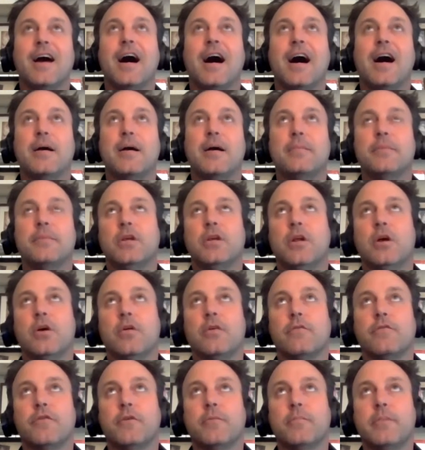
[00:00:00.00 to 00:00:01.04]

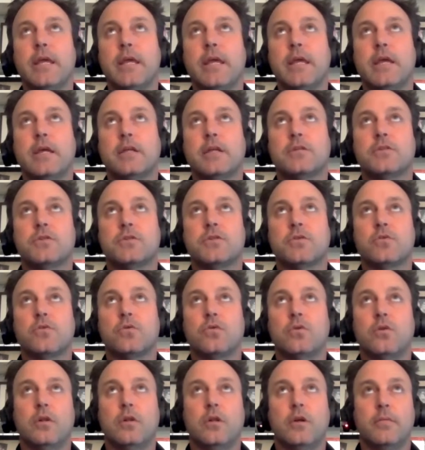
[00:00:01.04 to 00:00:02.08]
For me in
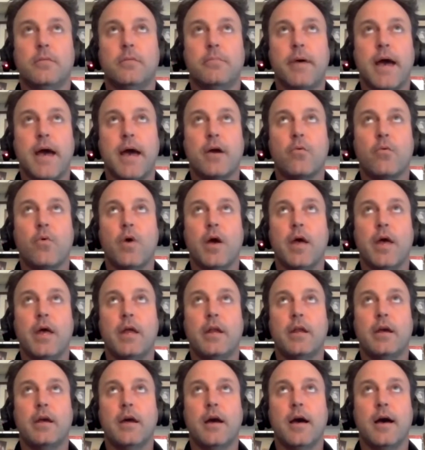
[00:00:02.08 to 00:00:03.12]
school back when,